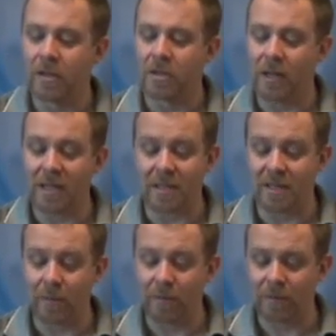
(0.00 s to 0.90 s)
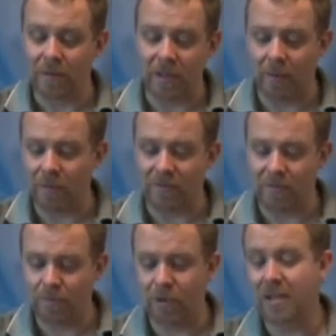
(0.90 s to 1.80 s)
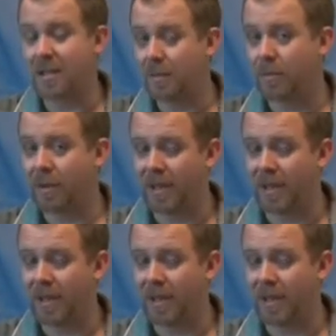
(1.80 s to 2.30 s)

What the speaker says: So that's a couple of pretty simple